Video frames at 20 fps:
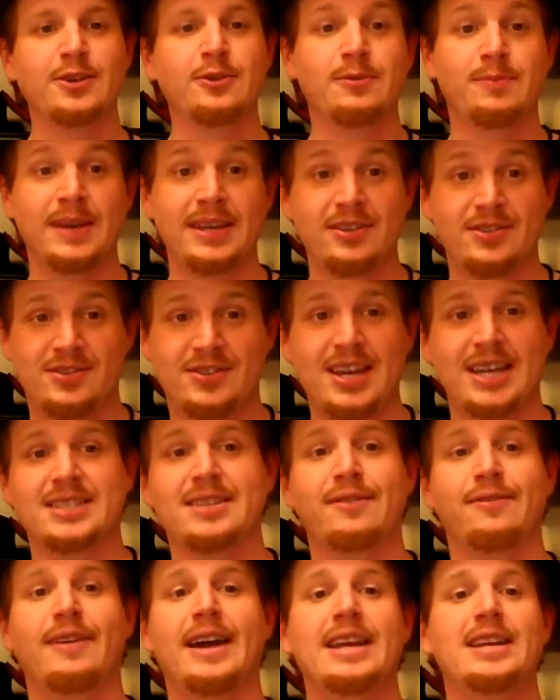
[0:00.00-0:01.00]
it would be
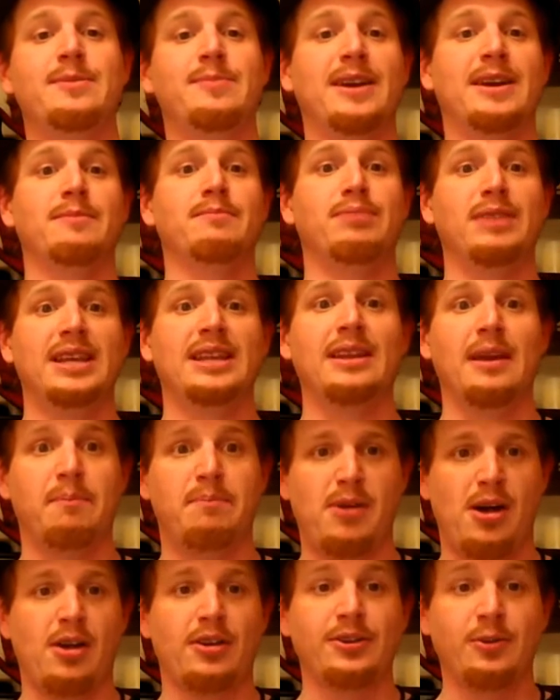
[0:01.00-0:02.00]
justified to be completely
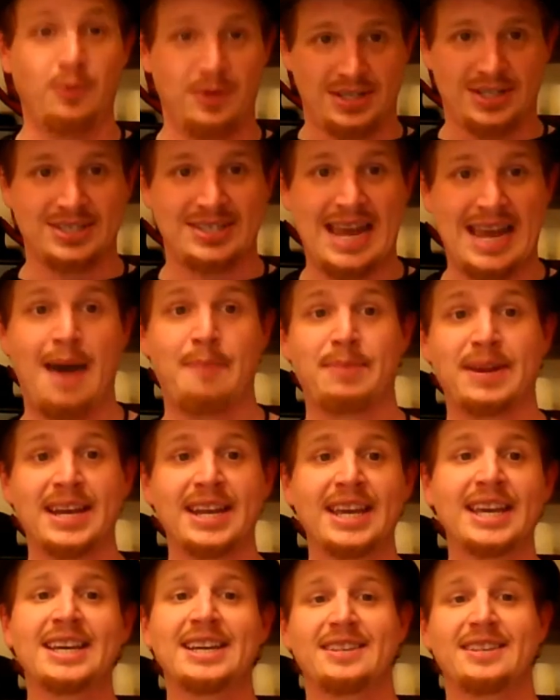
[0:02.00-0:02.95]
appalled at what just happened.